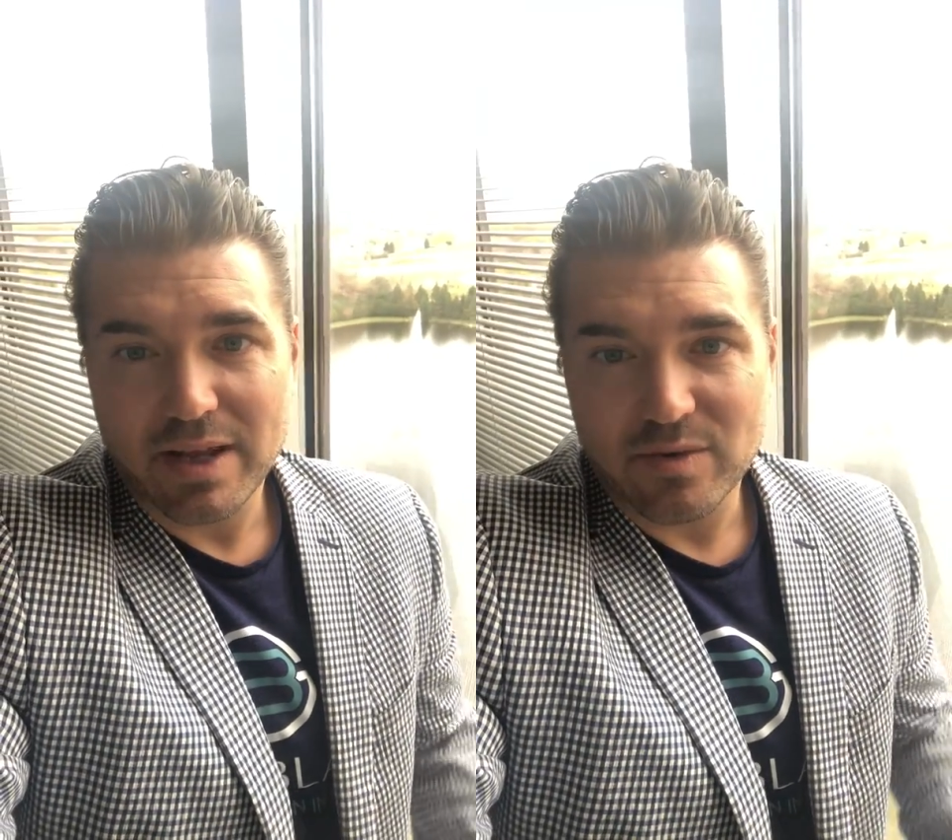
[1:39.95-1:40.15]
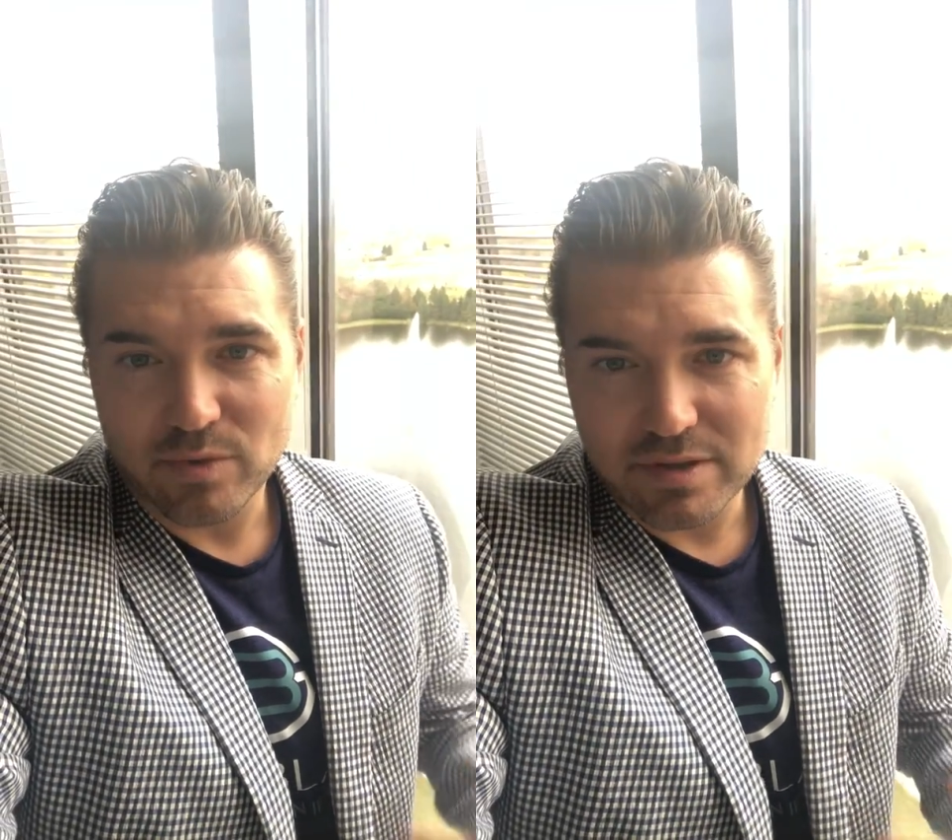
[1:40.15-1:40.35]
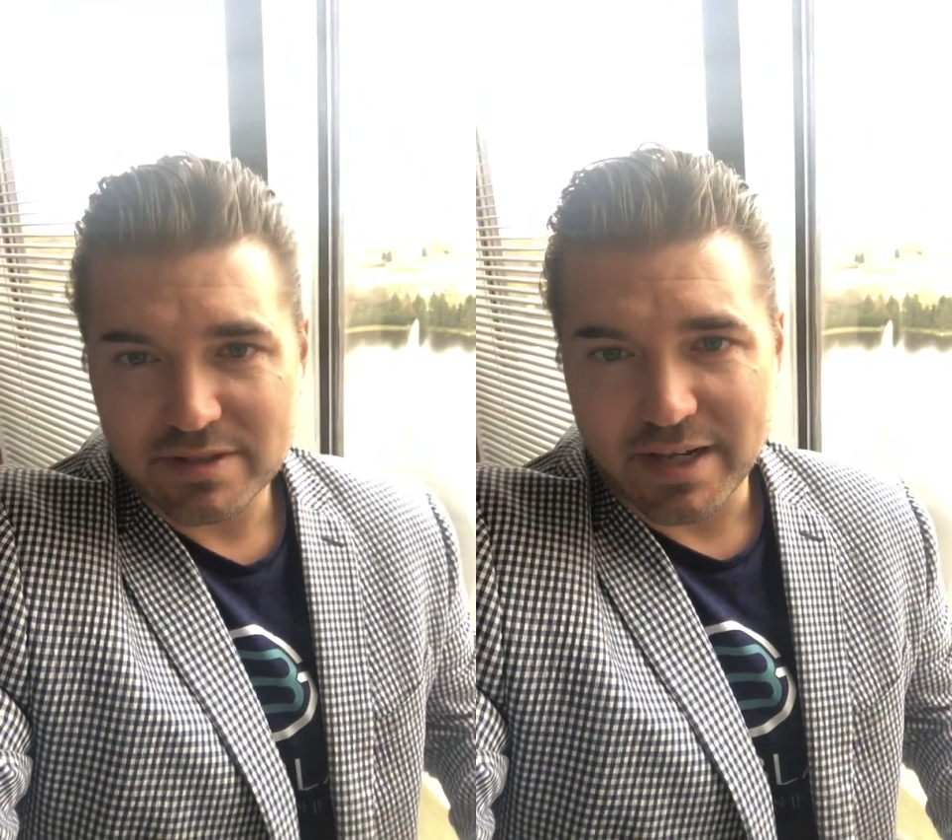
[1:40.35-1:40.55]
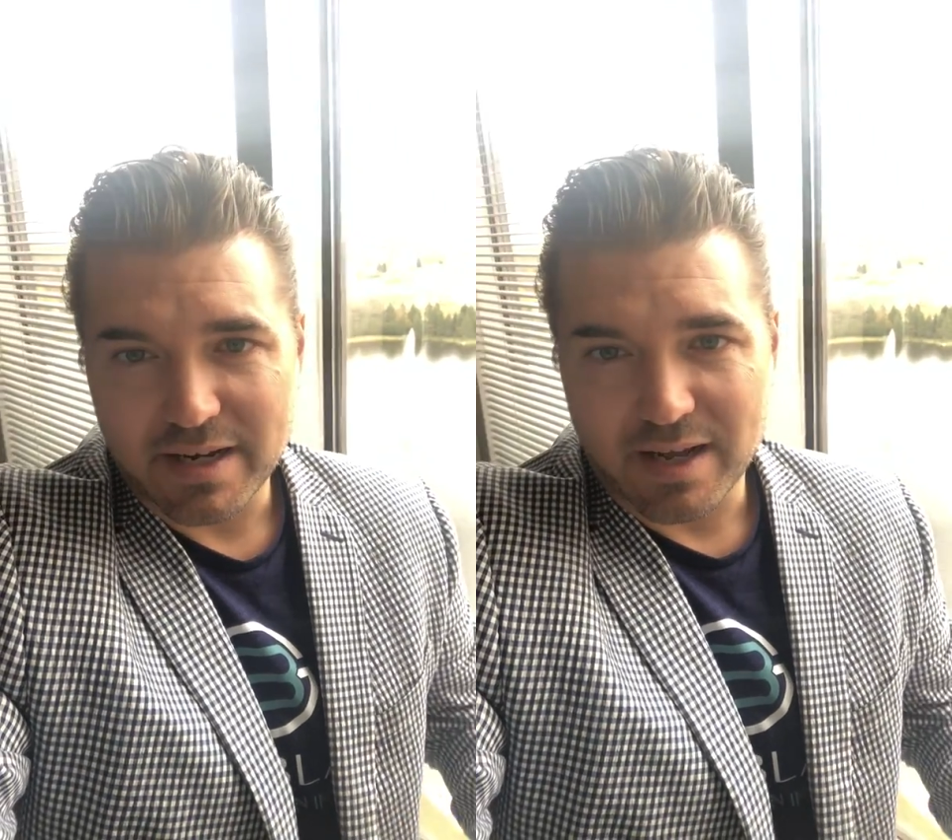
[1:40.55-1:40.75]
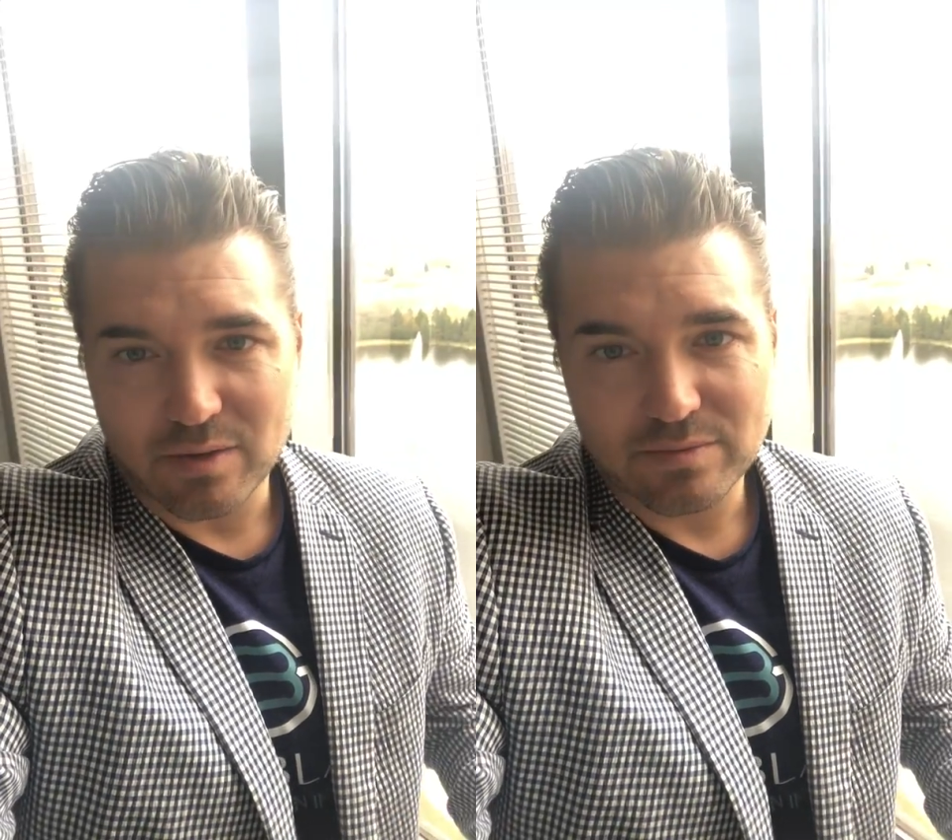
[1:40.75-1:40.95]
in real
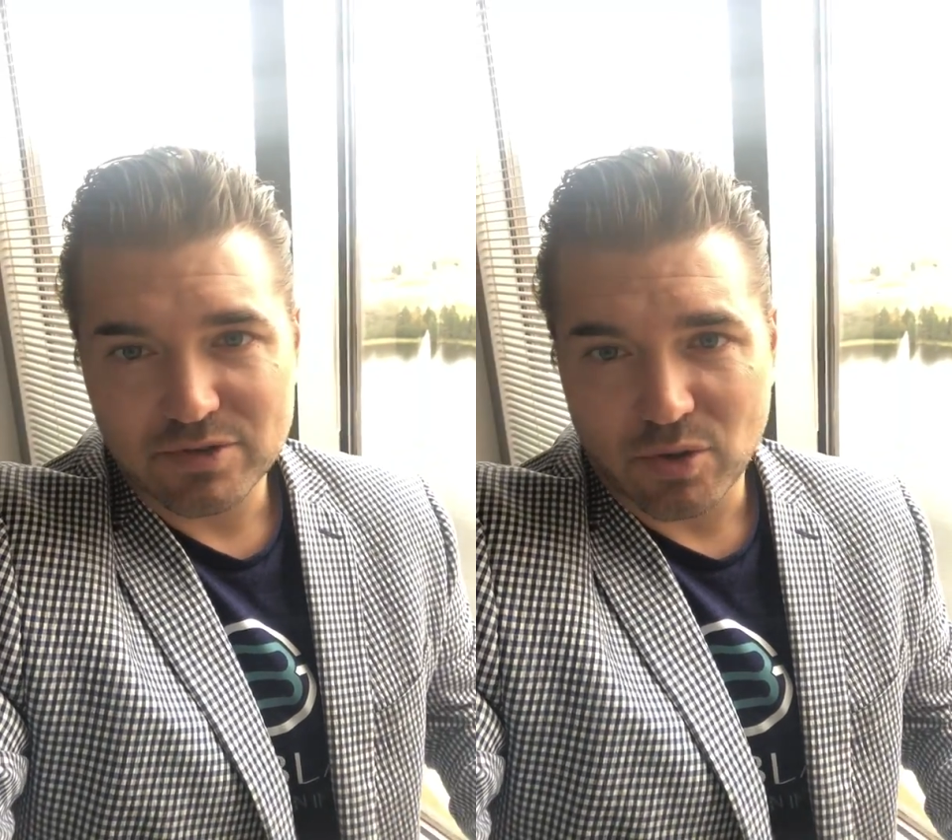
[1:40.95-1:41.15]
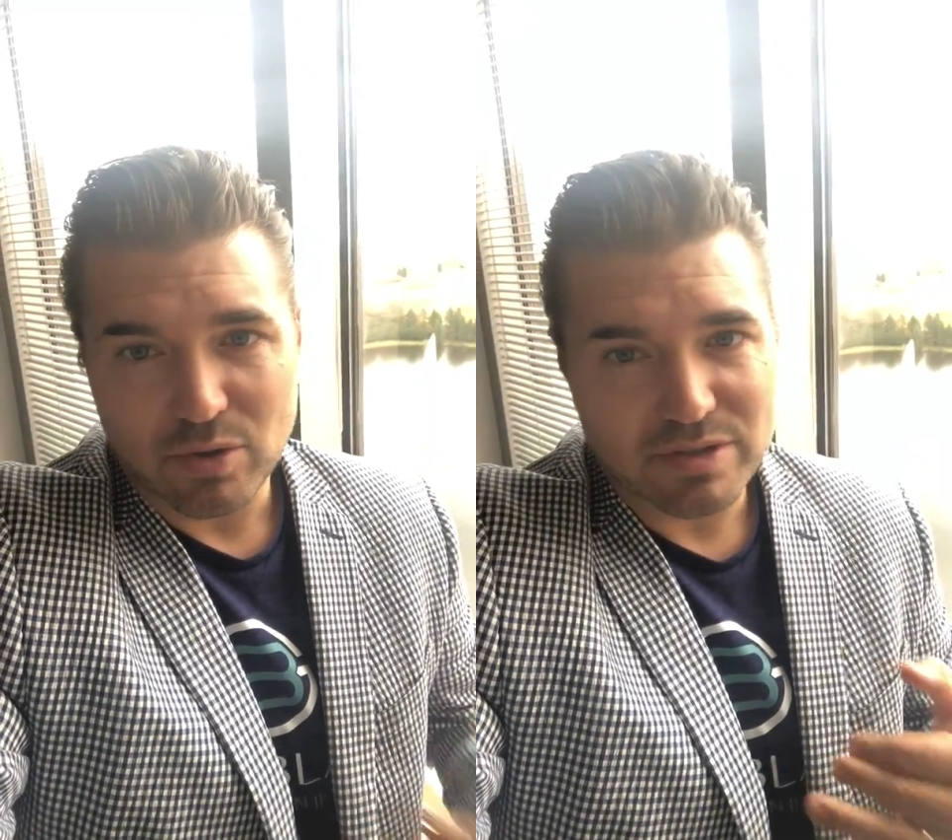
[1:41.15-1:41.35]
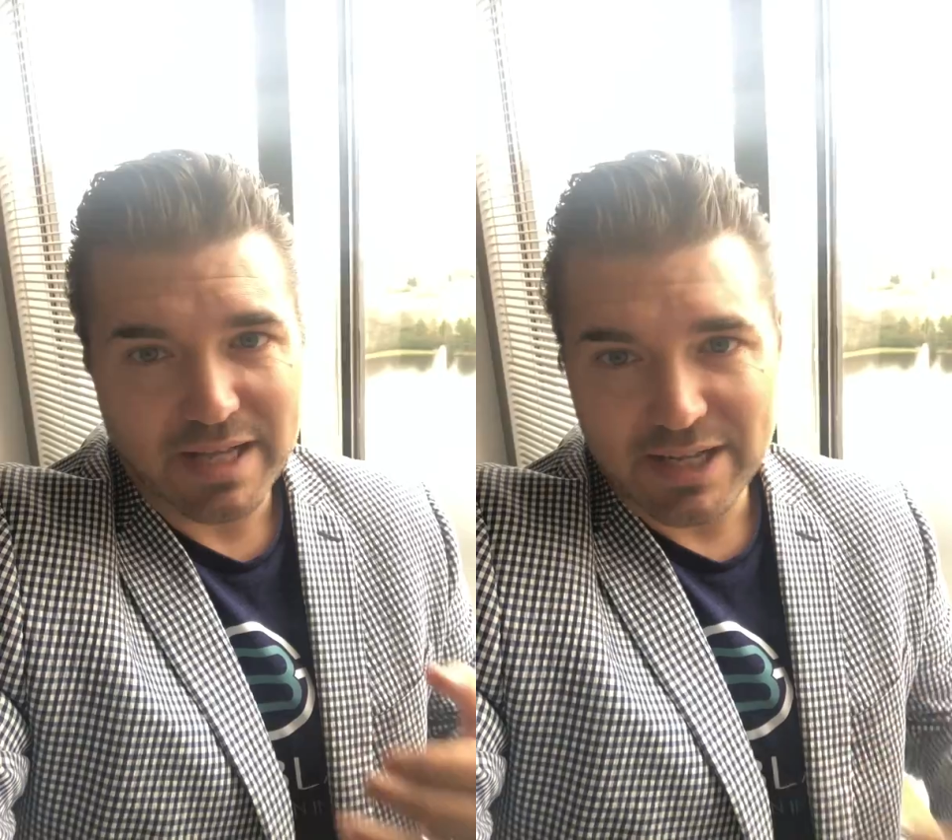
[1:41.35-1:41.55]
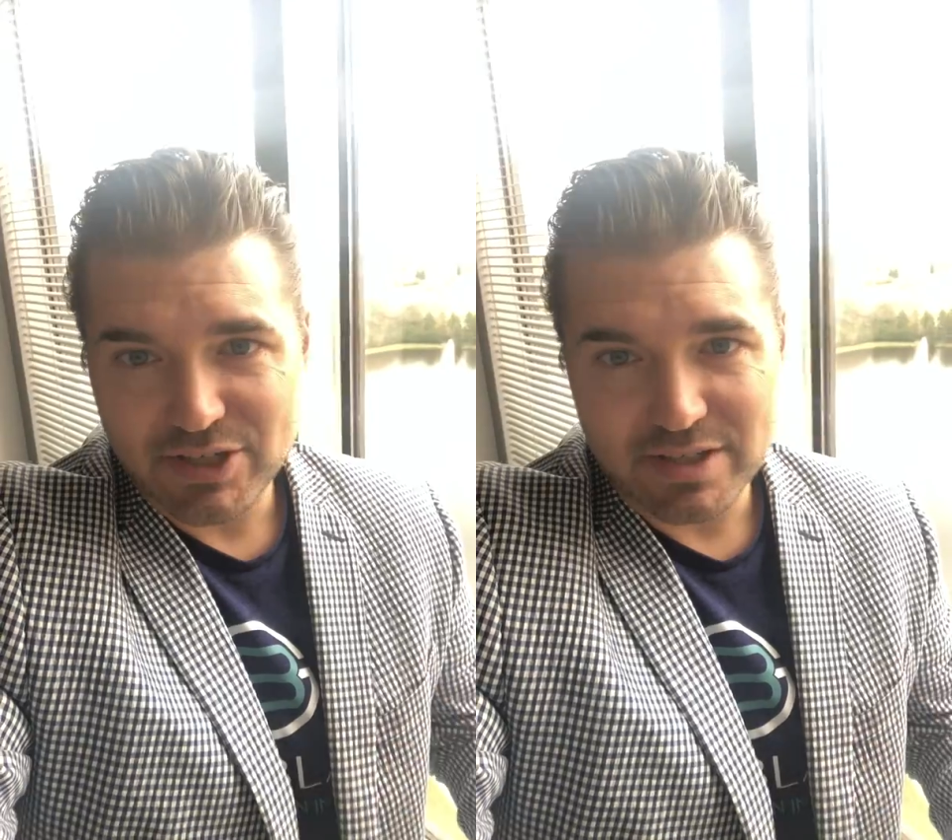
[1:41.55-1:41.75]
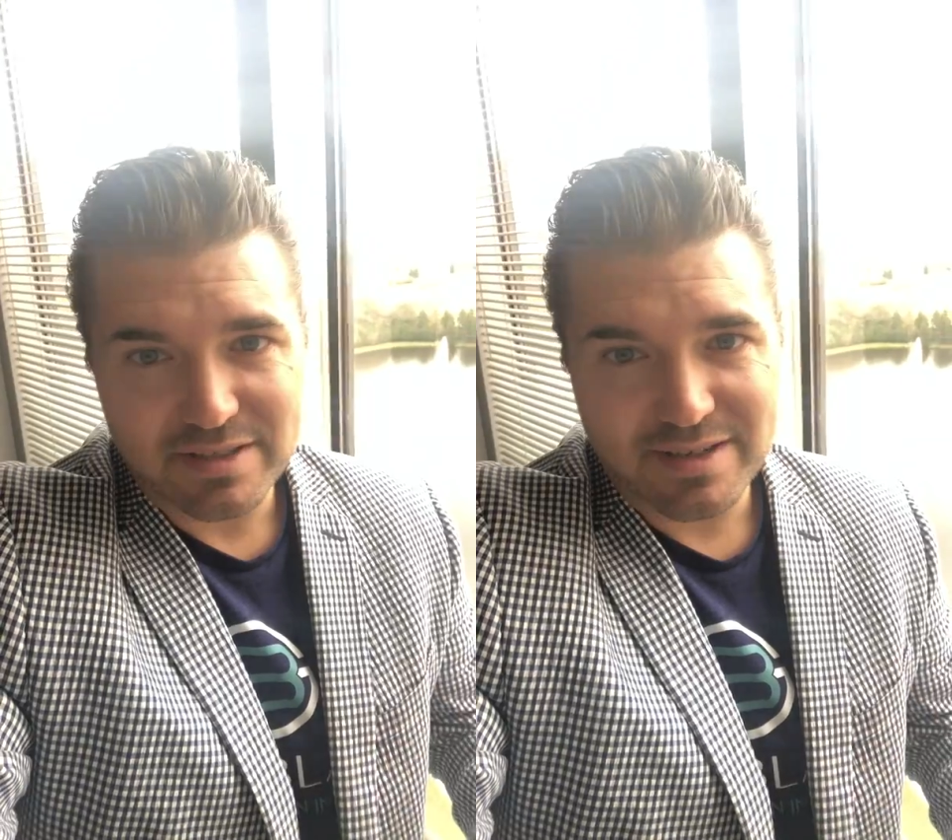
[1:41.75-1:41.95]
estate now. So it's not
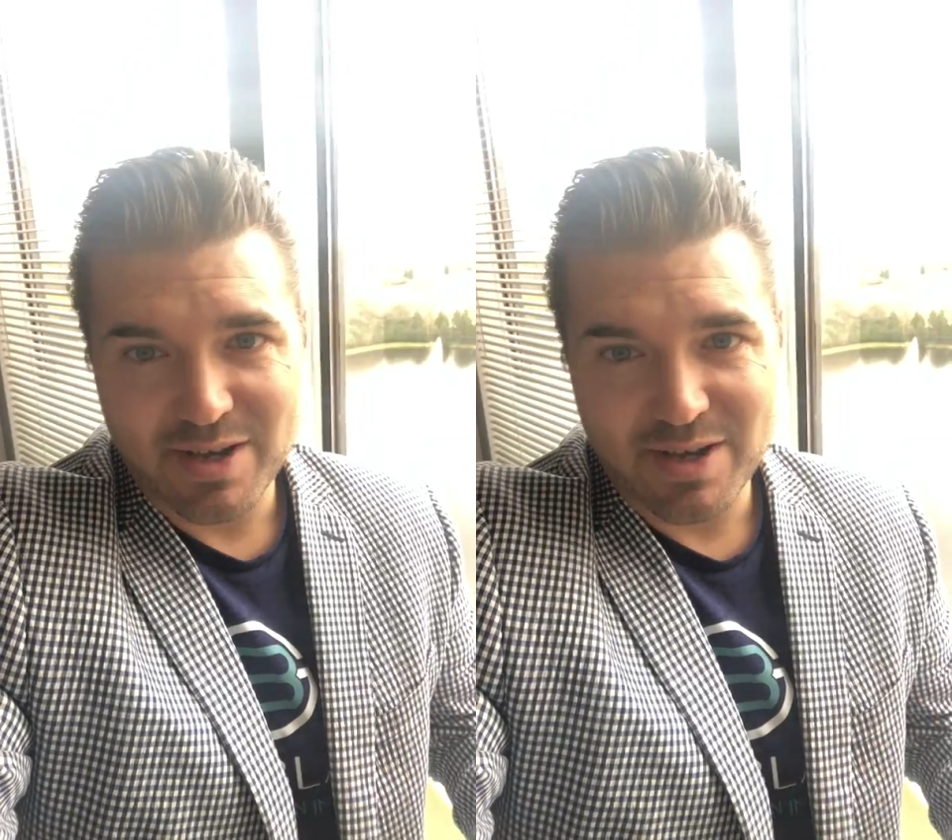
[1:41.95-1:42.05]
just